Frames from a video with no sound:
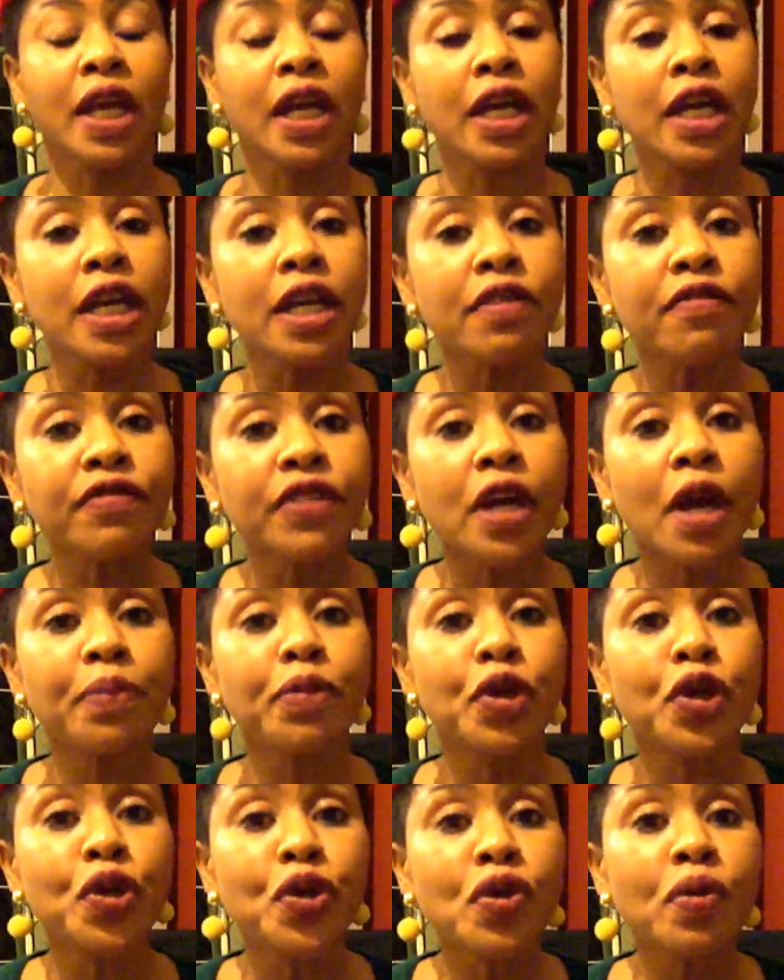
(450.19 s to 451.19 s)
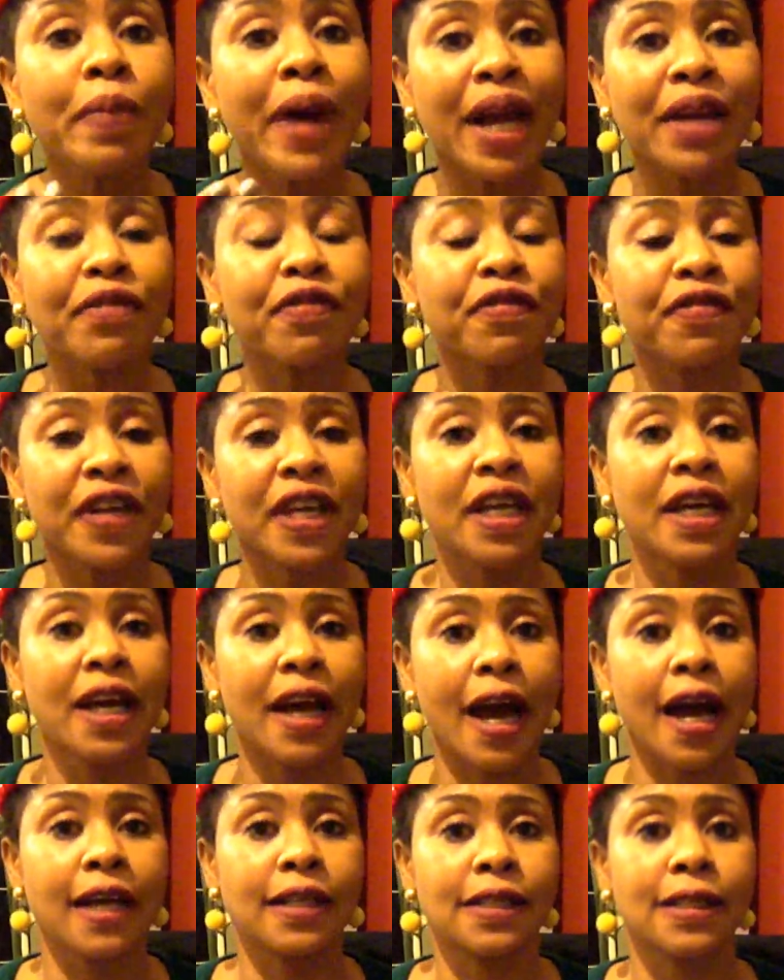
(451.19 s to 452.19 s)
Give them human
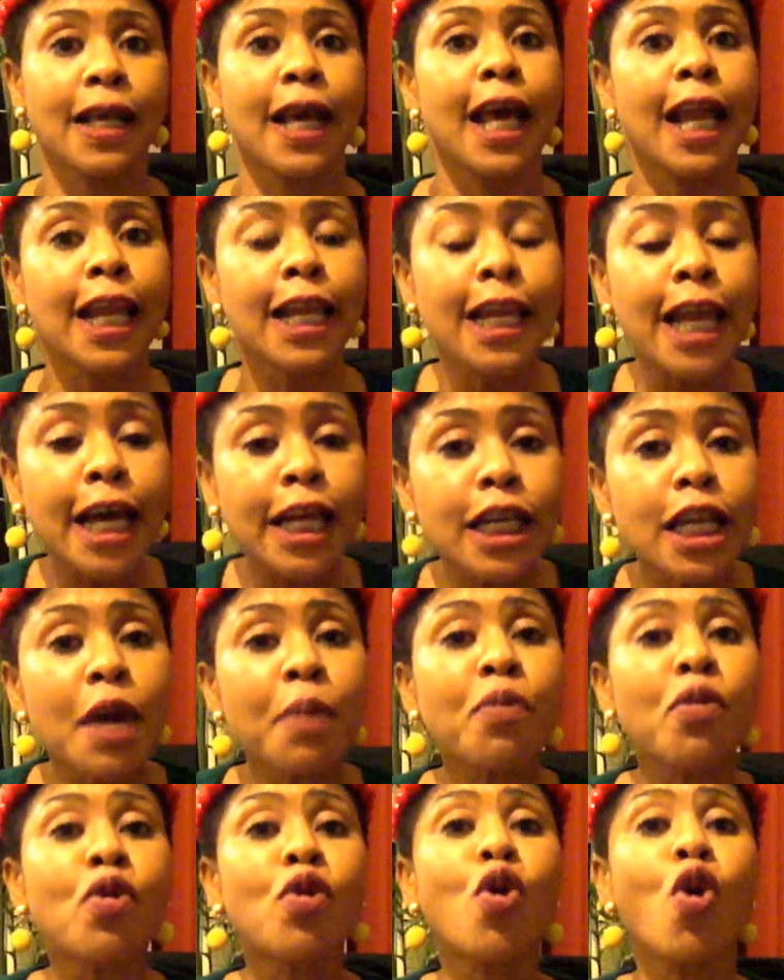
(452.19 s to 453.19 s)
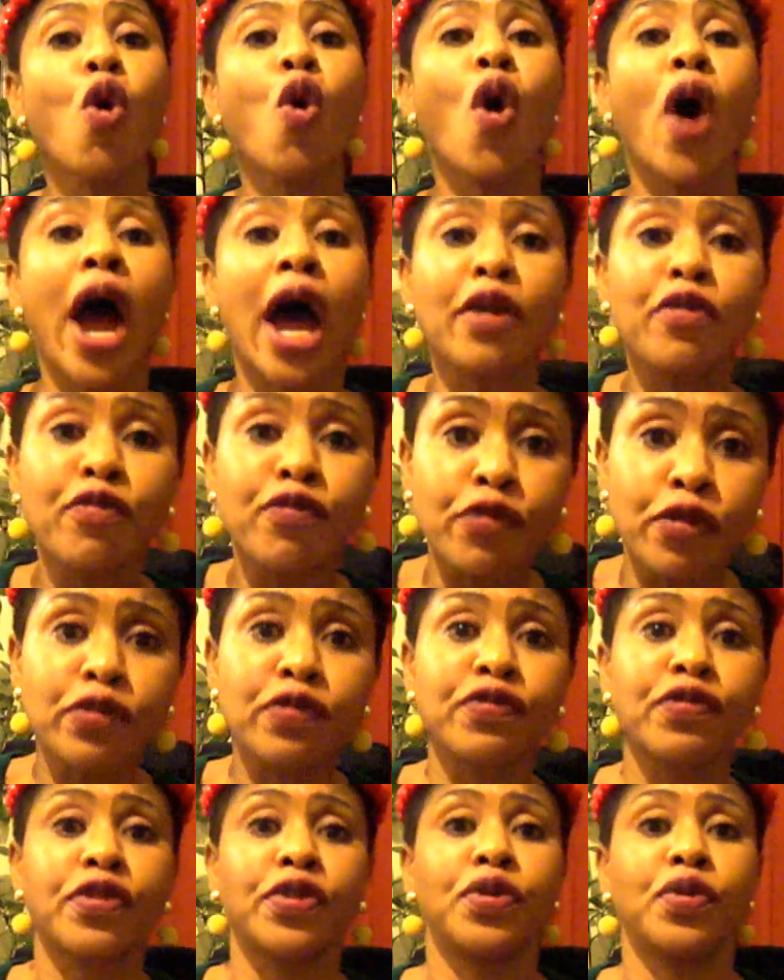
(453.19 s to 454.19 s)
fingers. Let them go and
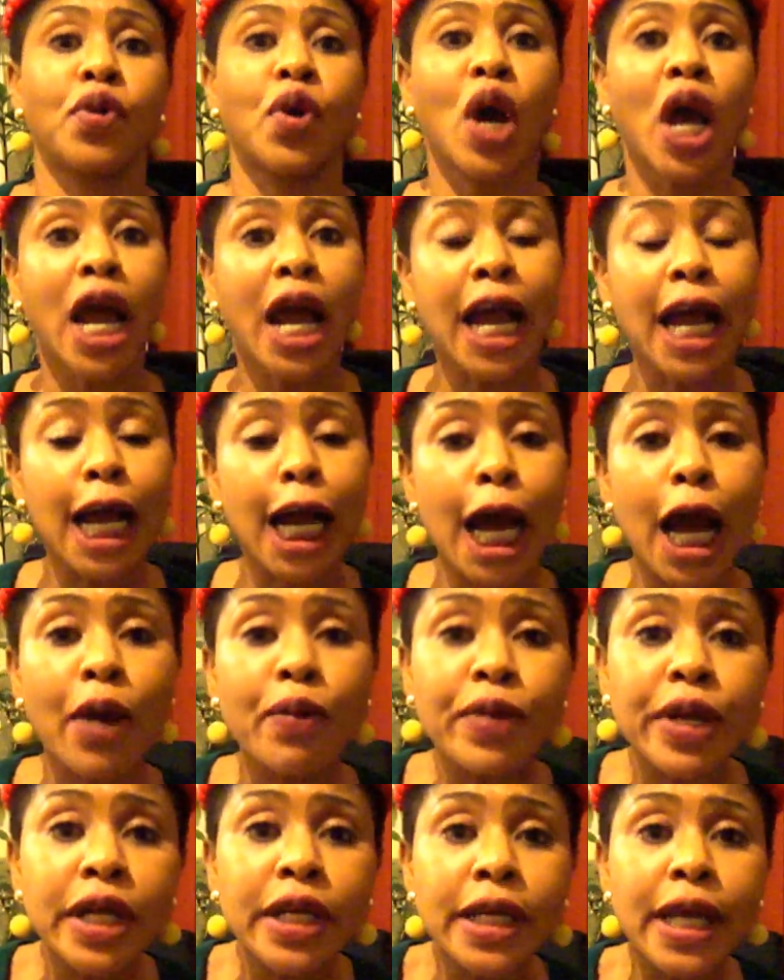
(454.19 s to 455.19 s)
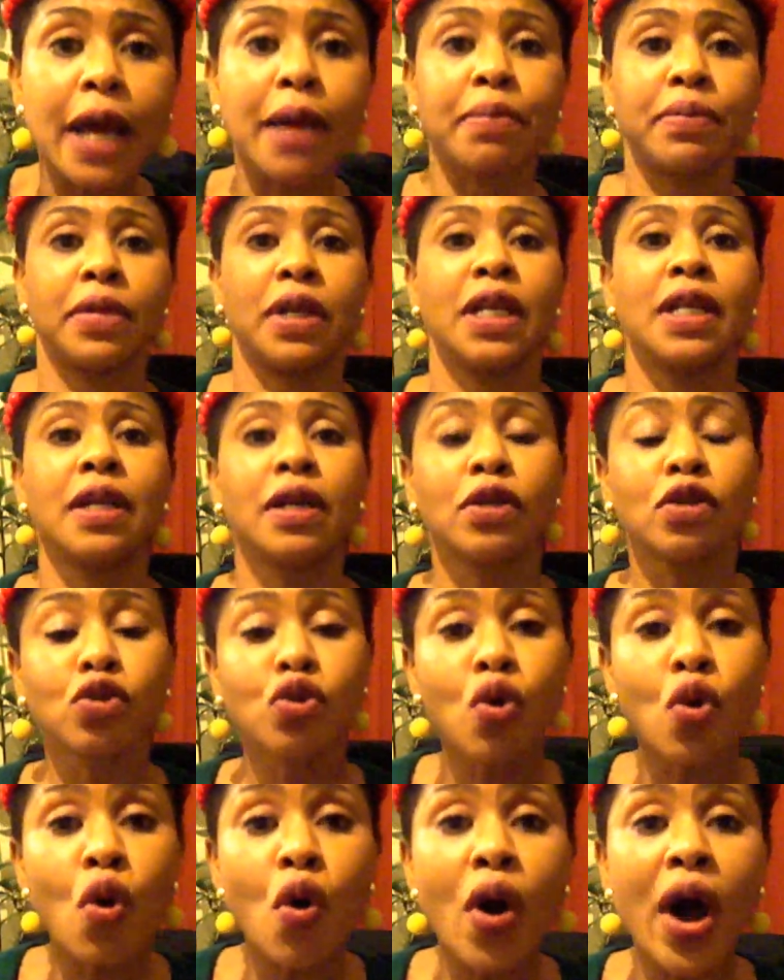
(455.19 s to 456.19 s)
vote for you. Carry them.
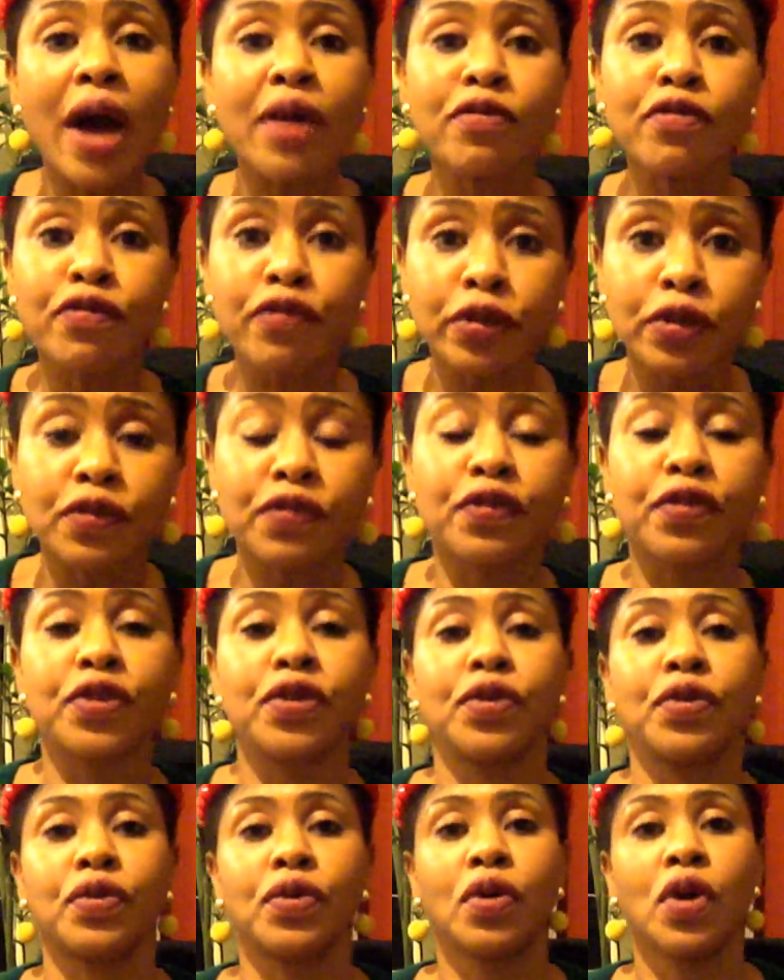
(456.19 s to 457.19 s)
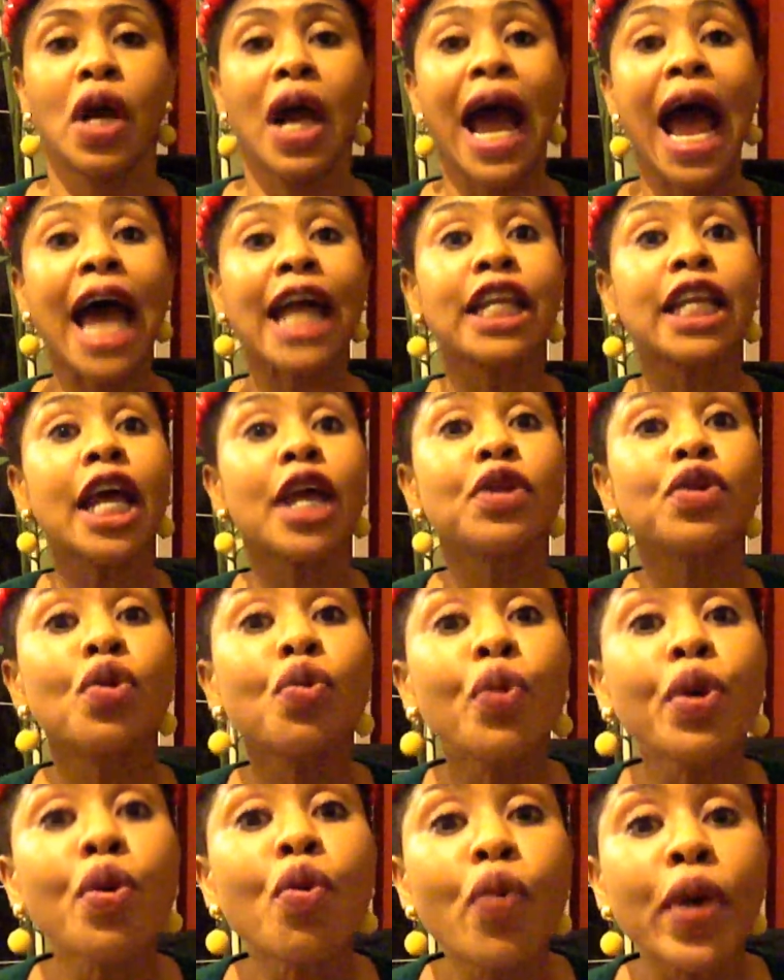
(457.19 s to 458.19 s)
Go and vote for you. And then you
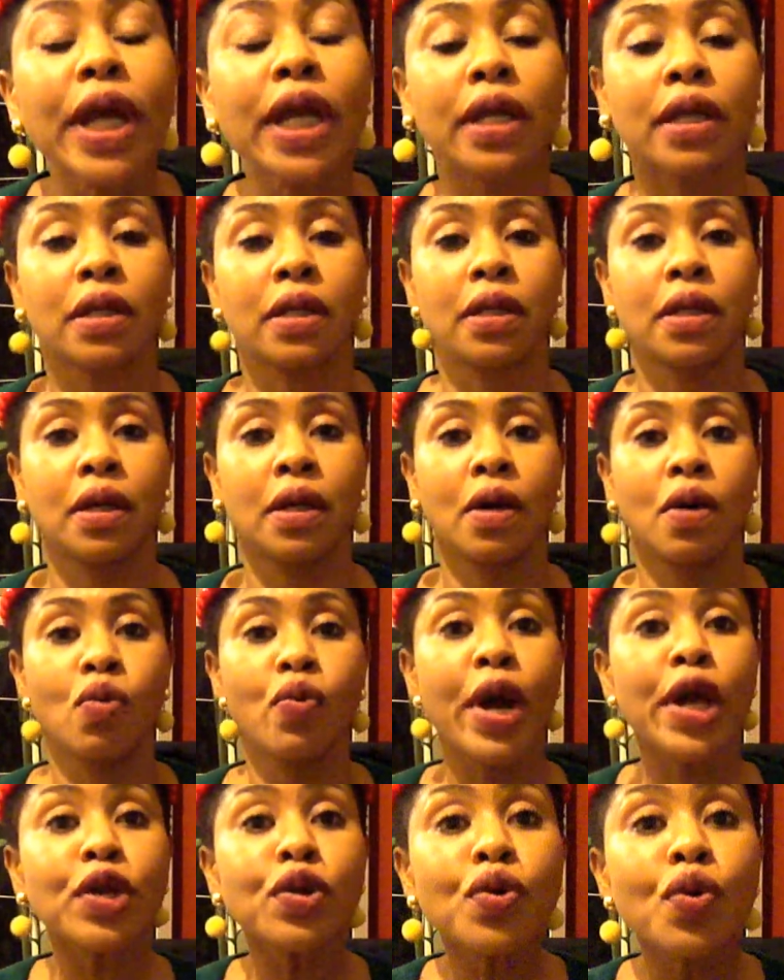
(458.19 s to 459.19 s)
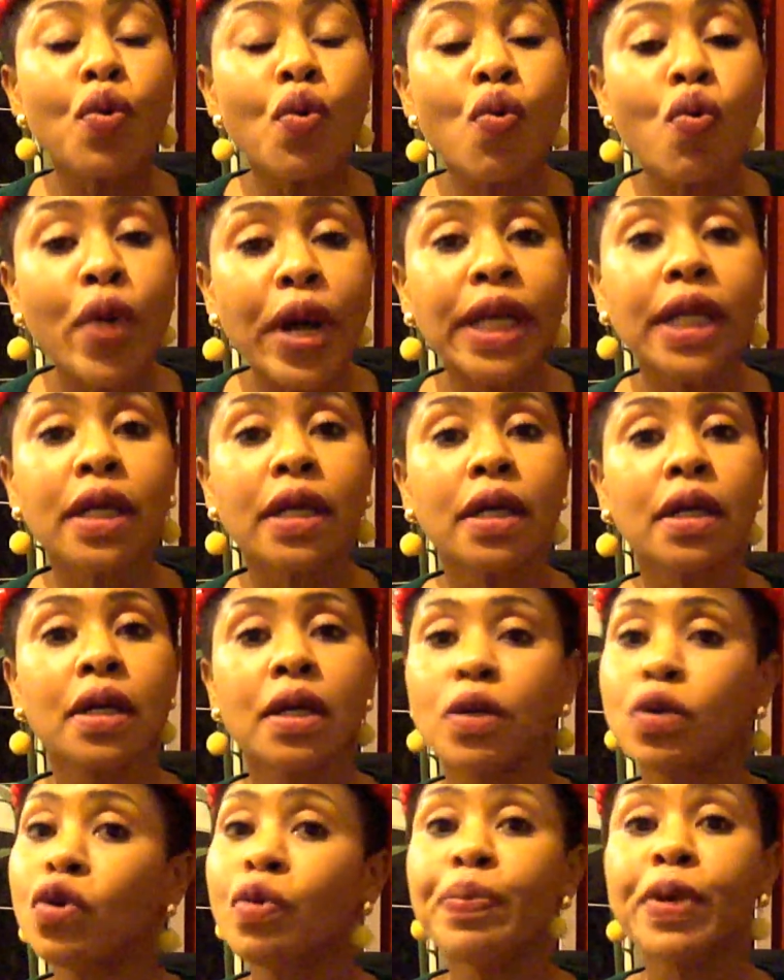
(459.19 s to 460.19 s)
will win. When you win,
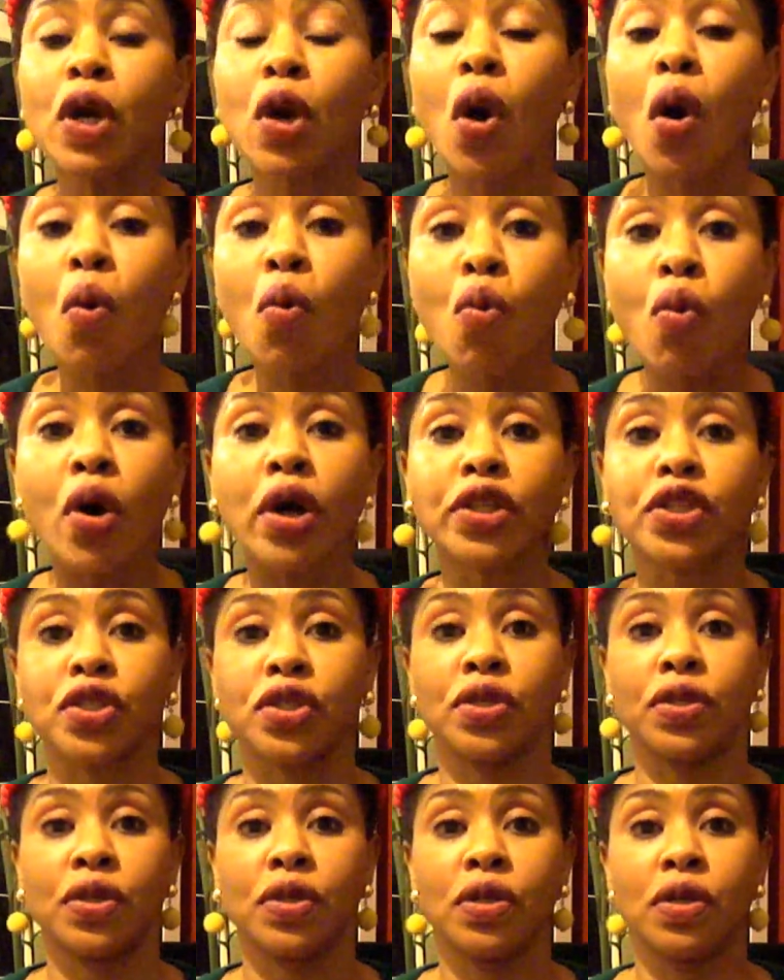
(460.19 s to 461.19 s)
you become what?